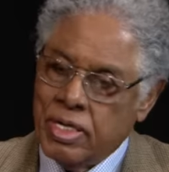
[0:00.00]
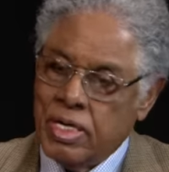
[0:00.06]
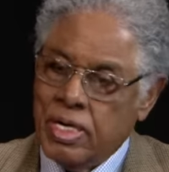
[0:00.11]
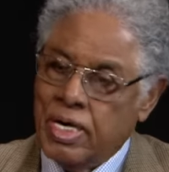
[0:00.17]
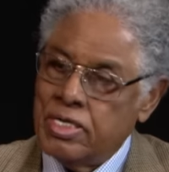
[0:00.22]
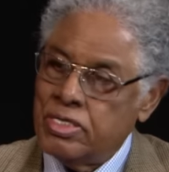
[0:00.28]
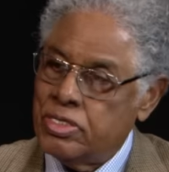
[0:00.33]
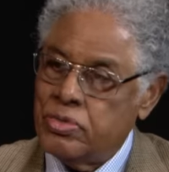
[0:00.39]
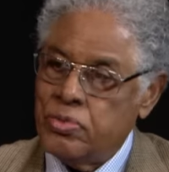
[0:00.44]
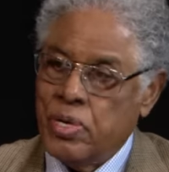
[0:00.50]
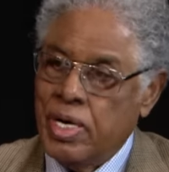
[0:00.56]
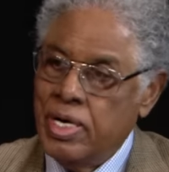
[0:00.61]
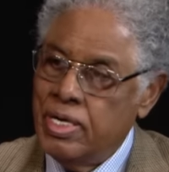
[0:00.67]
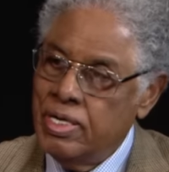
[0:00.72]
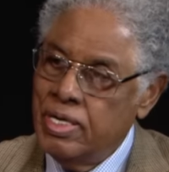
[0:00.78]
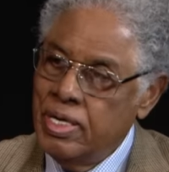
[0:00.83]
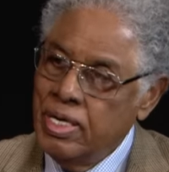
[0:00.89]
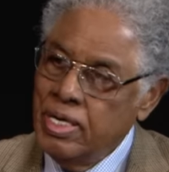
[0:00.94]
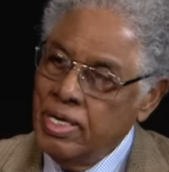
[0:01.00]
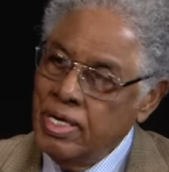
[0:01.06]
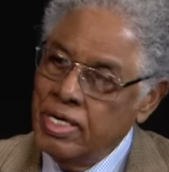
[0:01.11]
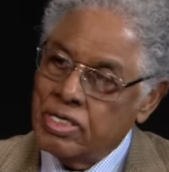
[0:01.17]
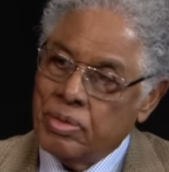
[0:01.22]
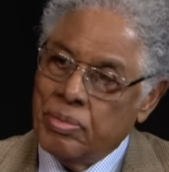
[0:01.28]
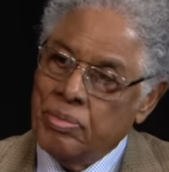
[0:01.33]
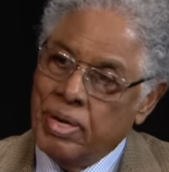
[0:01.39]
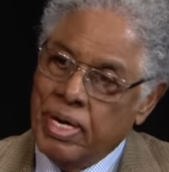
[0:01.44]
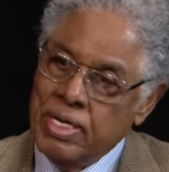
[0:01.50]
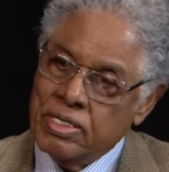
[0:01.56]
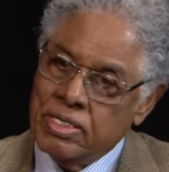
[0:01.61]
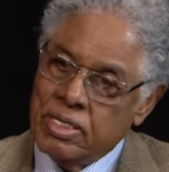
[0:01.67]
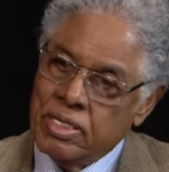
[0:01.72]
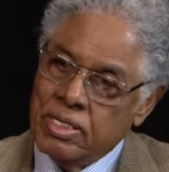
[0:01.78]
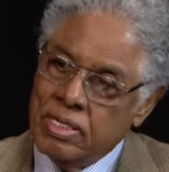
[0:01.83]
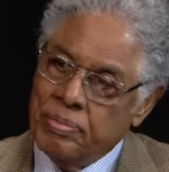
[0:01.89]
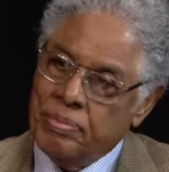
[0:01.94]
underclass is white. It's
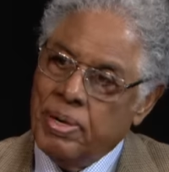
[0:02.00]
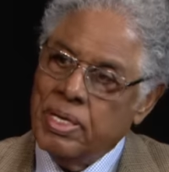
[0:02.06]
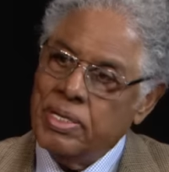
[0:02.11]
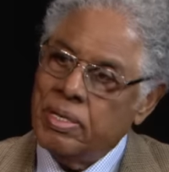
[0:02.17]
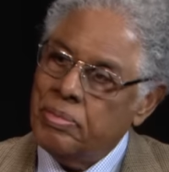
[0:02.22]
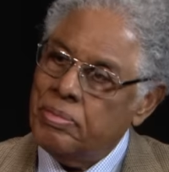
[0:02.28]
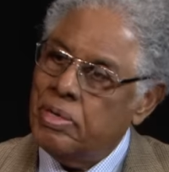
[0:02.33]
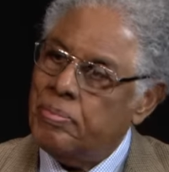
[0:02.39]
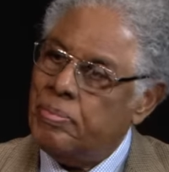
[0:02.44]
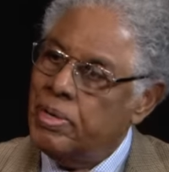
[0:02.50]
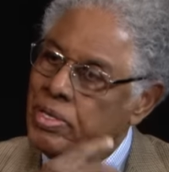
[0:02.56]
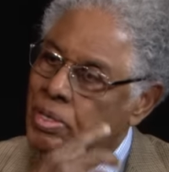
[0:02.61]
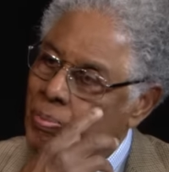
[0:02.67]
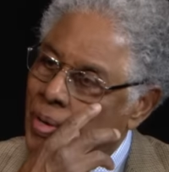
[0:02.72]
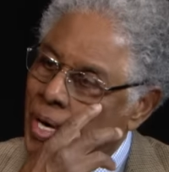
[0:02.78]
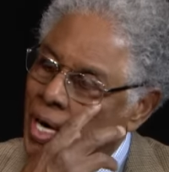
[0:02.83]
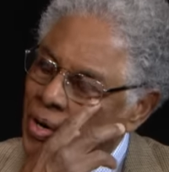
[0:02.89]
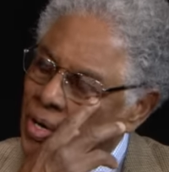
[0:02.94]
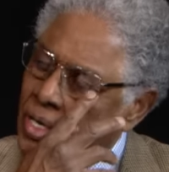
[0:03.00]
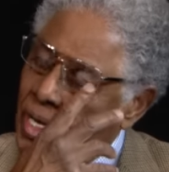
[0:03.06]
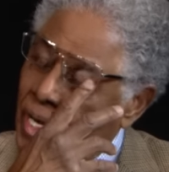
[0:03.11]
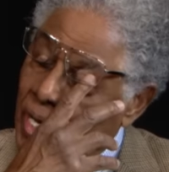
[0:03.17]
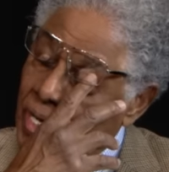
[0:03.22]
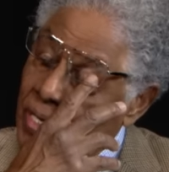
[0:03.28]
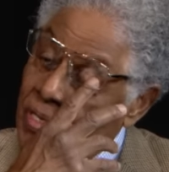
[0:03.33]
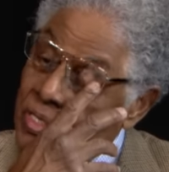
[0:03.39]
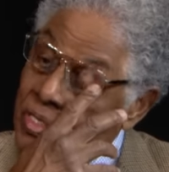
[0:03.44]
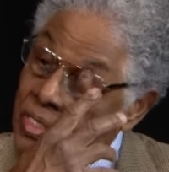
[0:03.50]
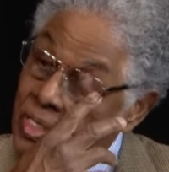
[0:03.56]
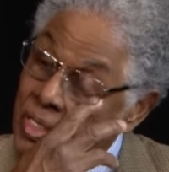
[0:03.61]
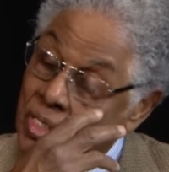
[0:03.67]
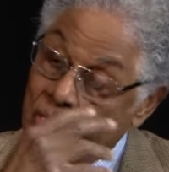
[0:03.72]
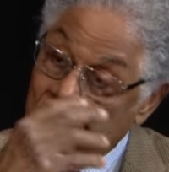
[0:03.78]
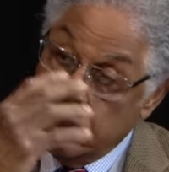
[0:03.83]
amazing the, the, the, the, parallels.